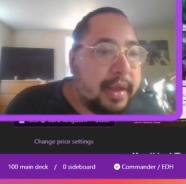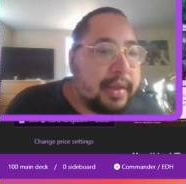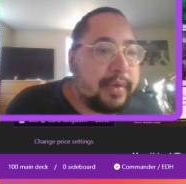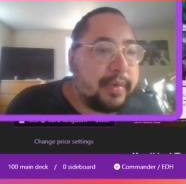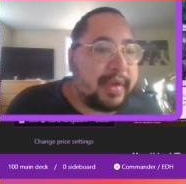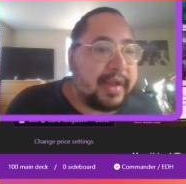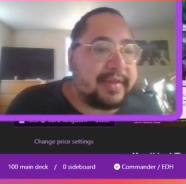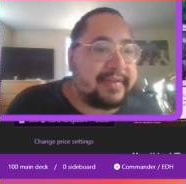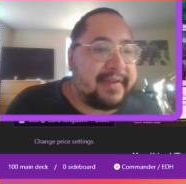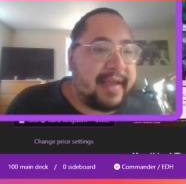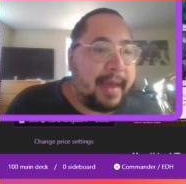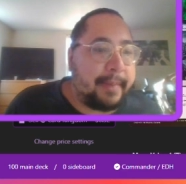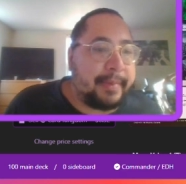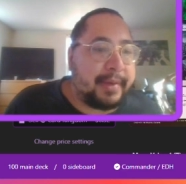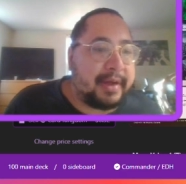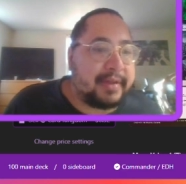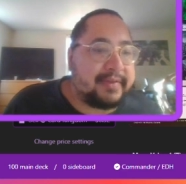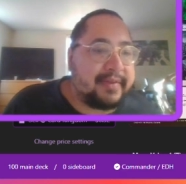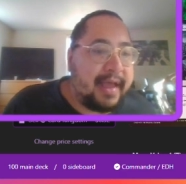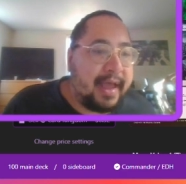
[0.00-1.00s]
You can tap it,
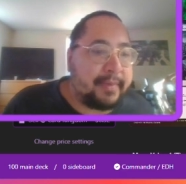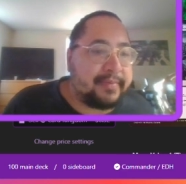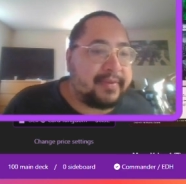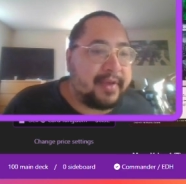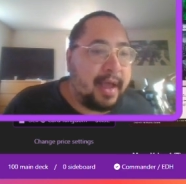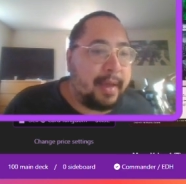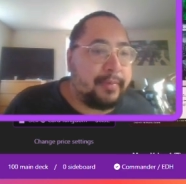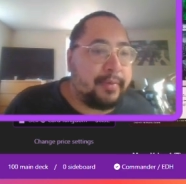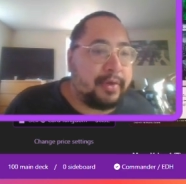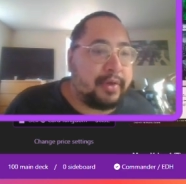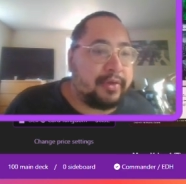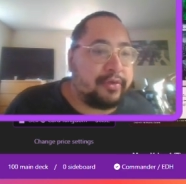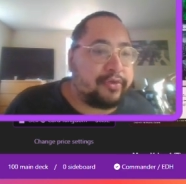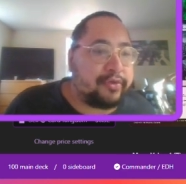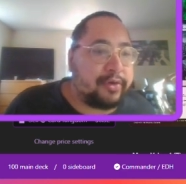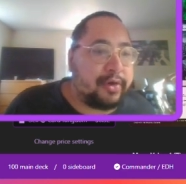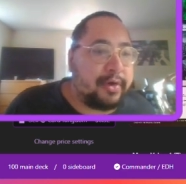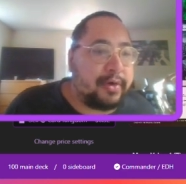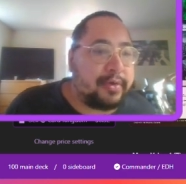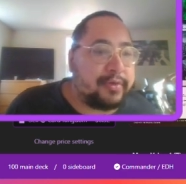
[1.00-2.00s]
untap zombie
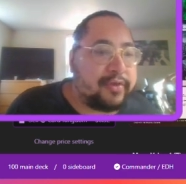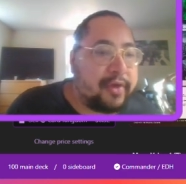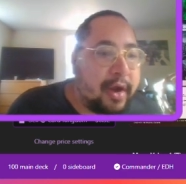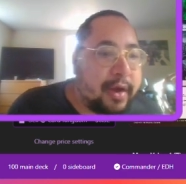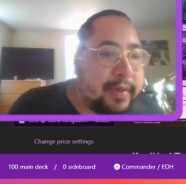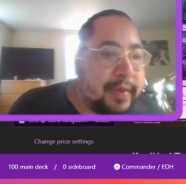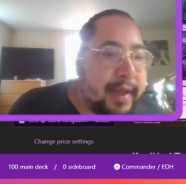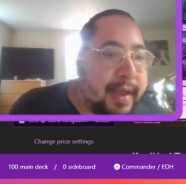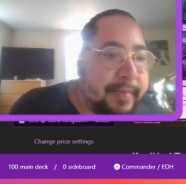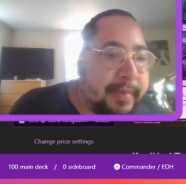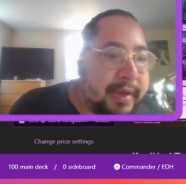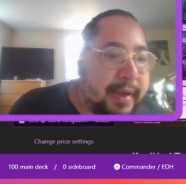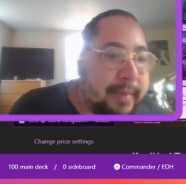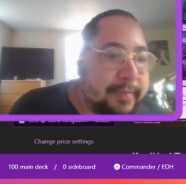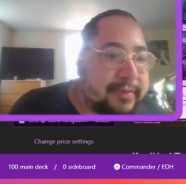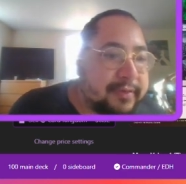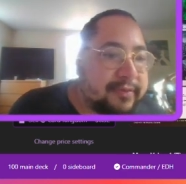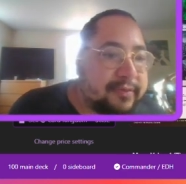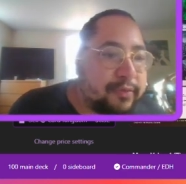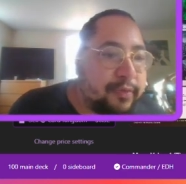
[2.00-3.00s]
control, target land
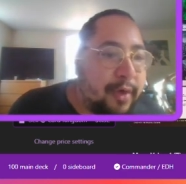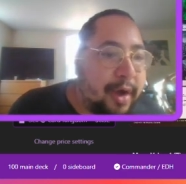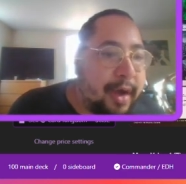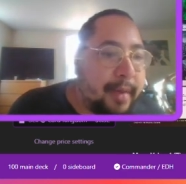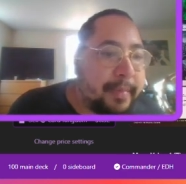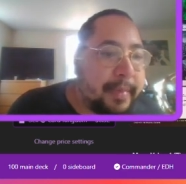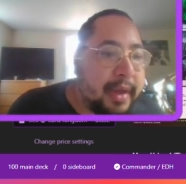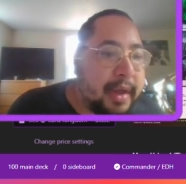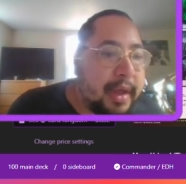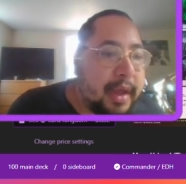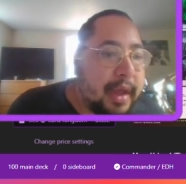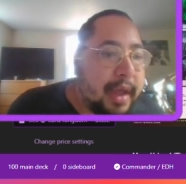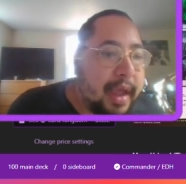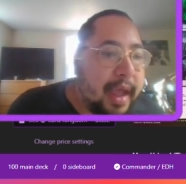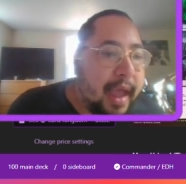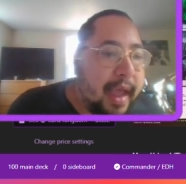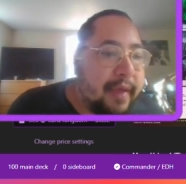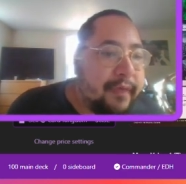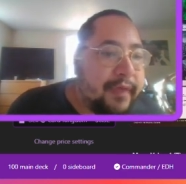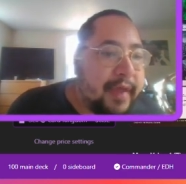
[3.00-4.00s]
becomes a swamp,
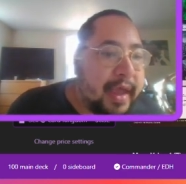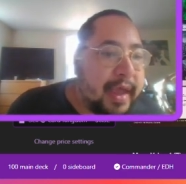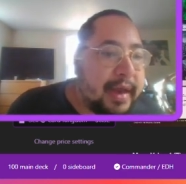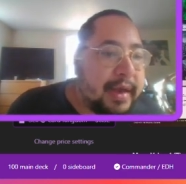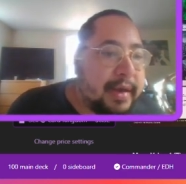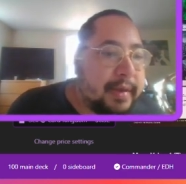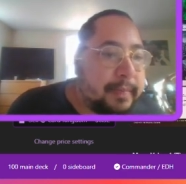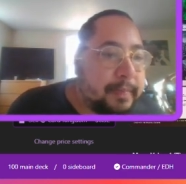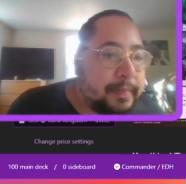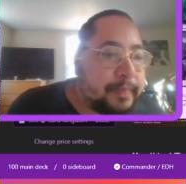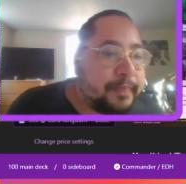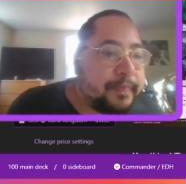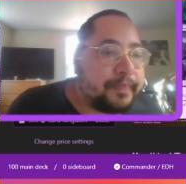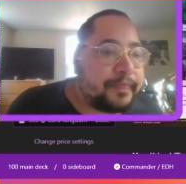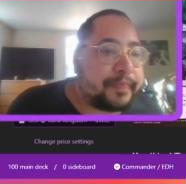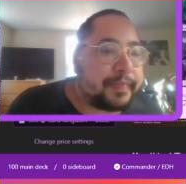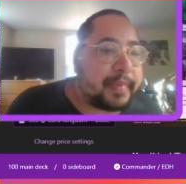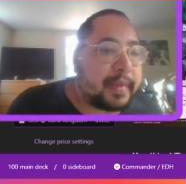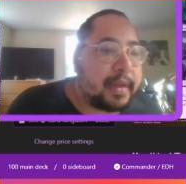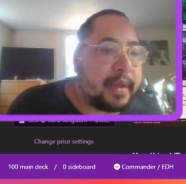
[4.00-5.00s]
and then
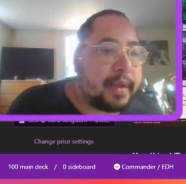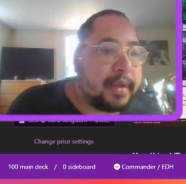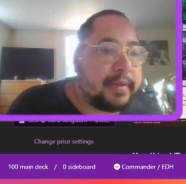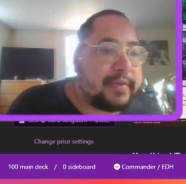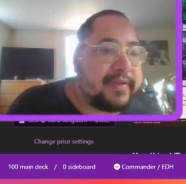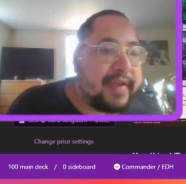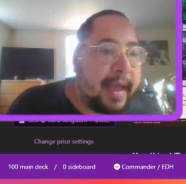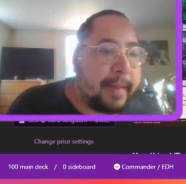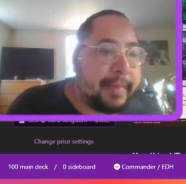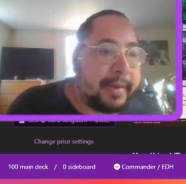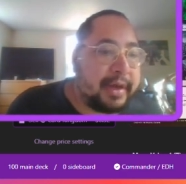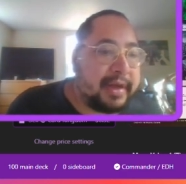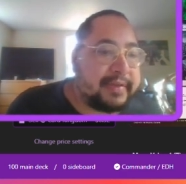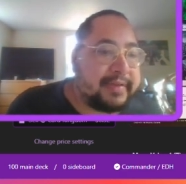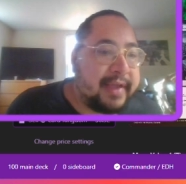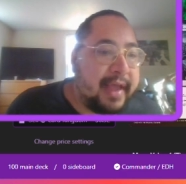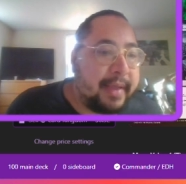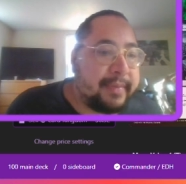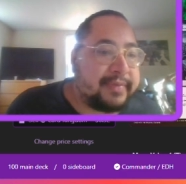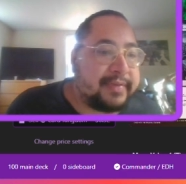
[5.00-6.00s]
tap it,
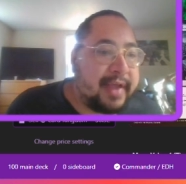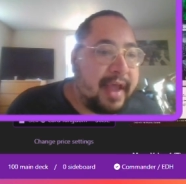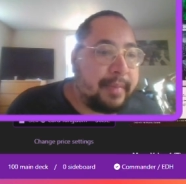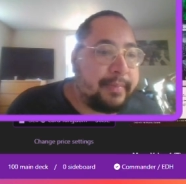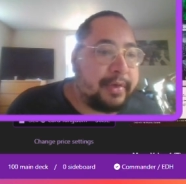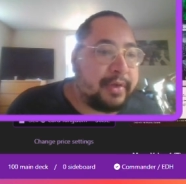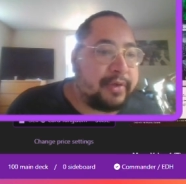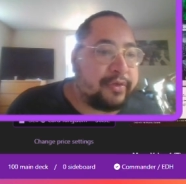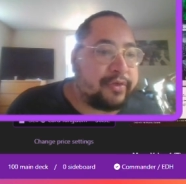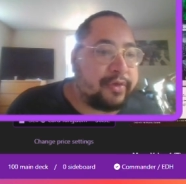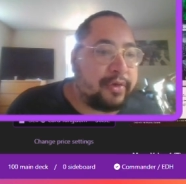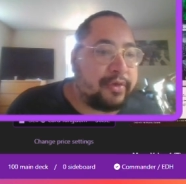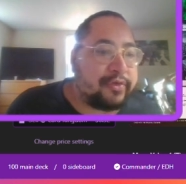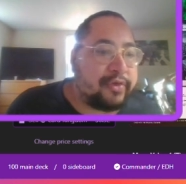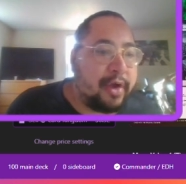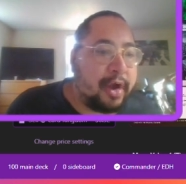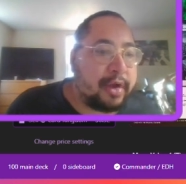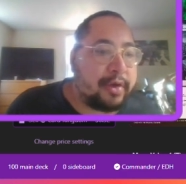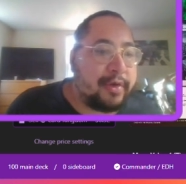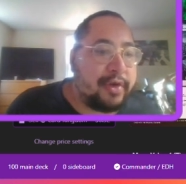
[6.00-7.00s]
untap zombie control,
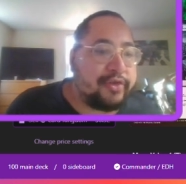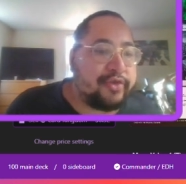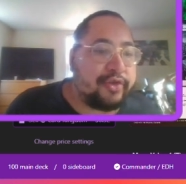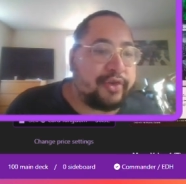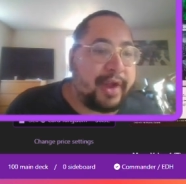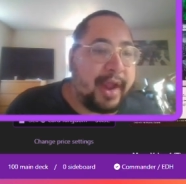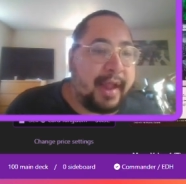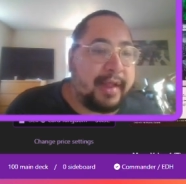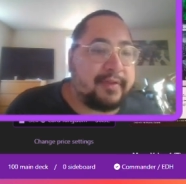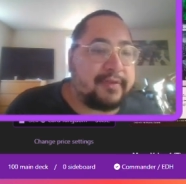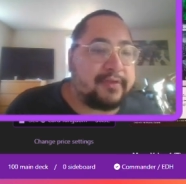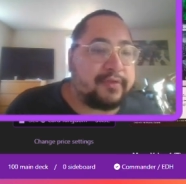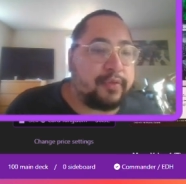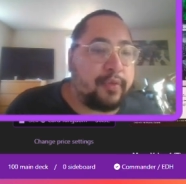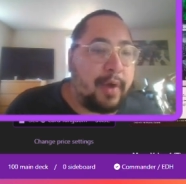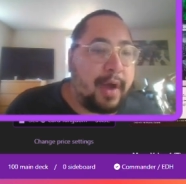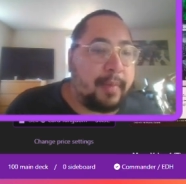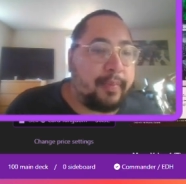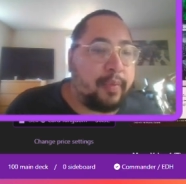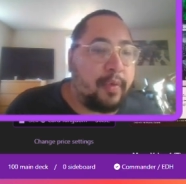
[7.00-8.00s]
target creature gains
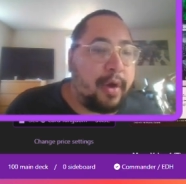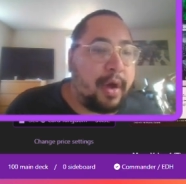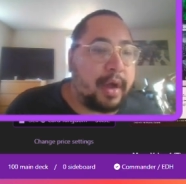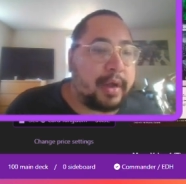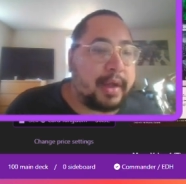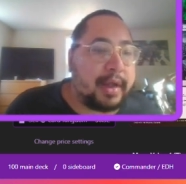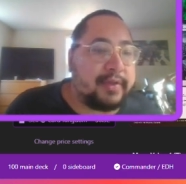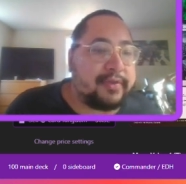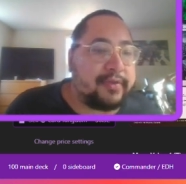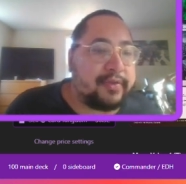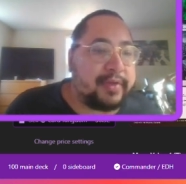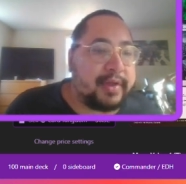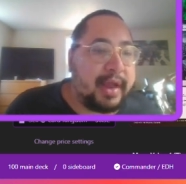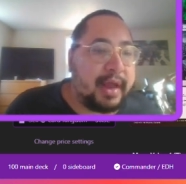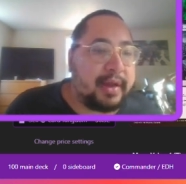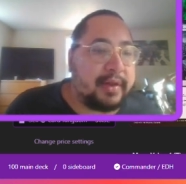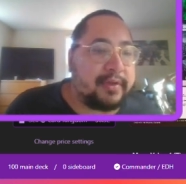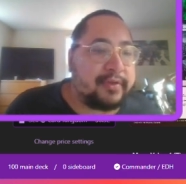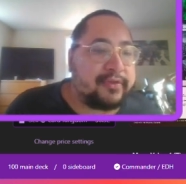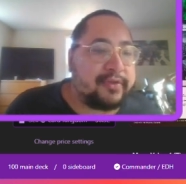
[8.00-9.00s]
Swamp Walk until the
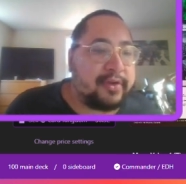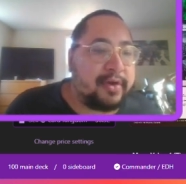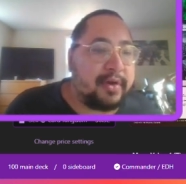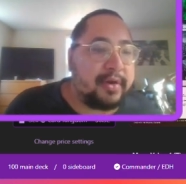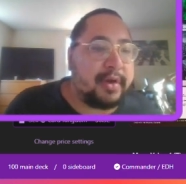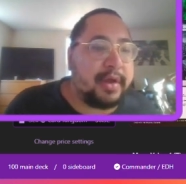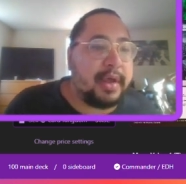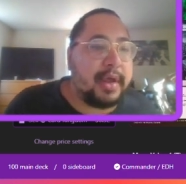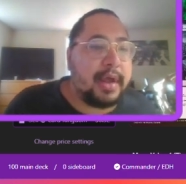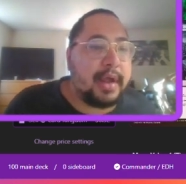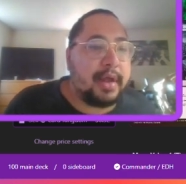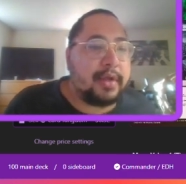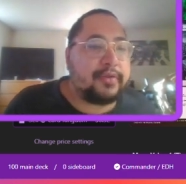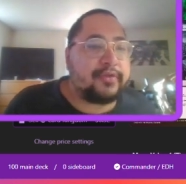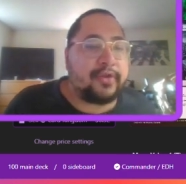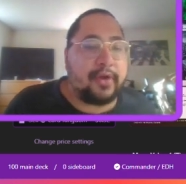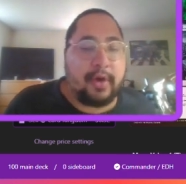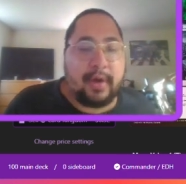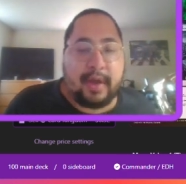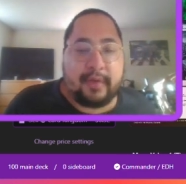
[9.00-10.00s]
end of the turn.
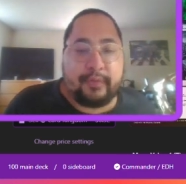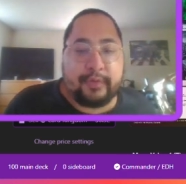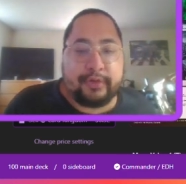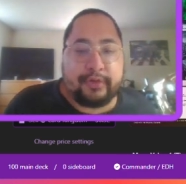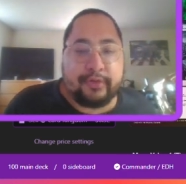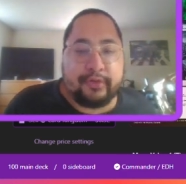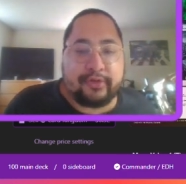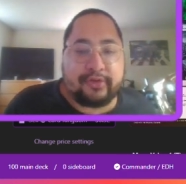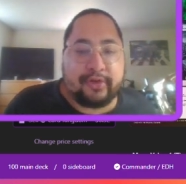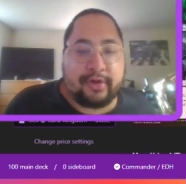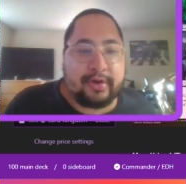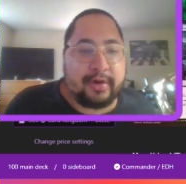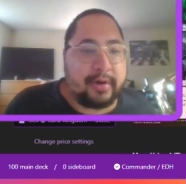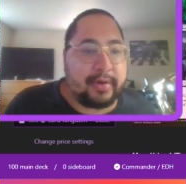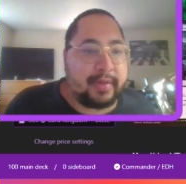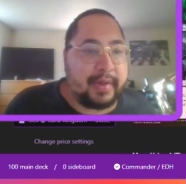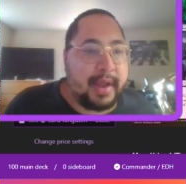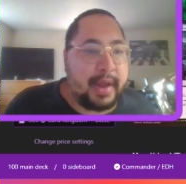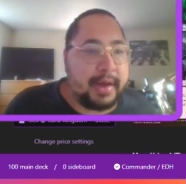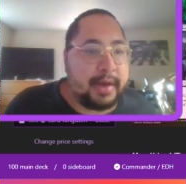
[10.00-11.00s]
So if we do turn
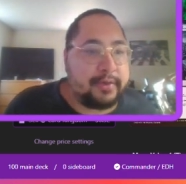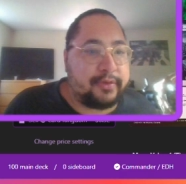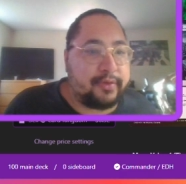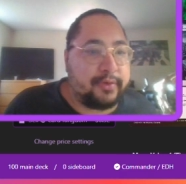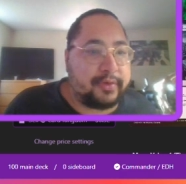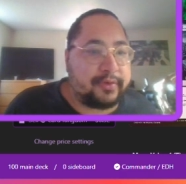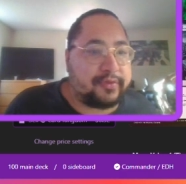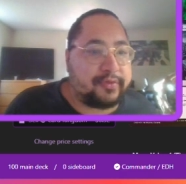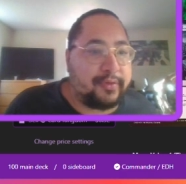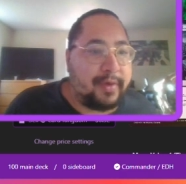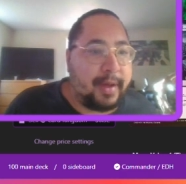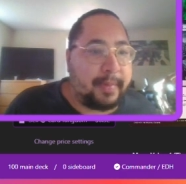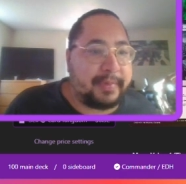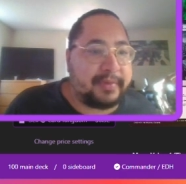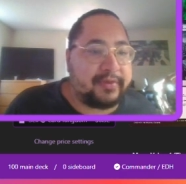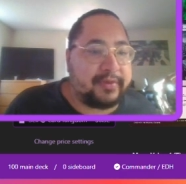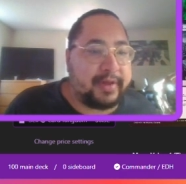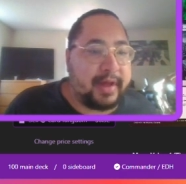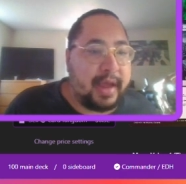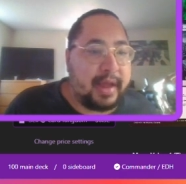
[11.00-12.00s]
our land into a swamp
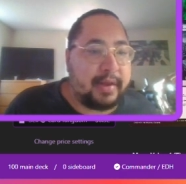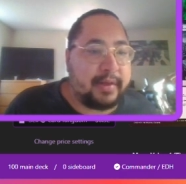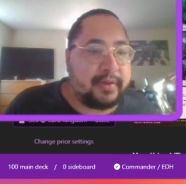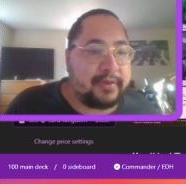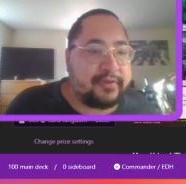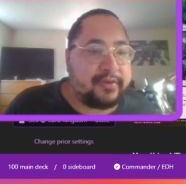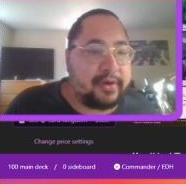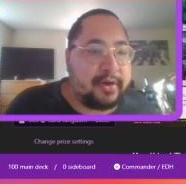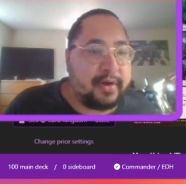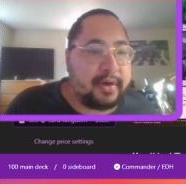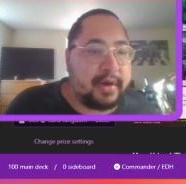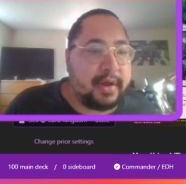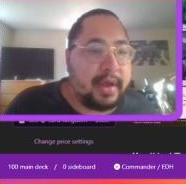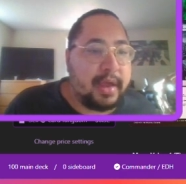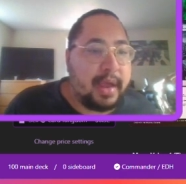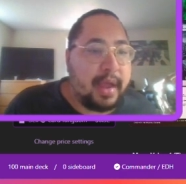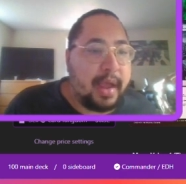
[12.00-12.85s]
until the end of the turn,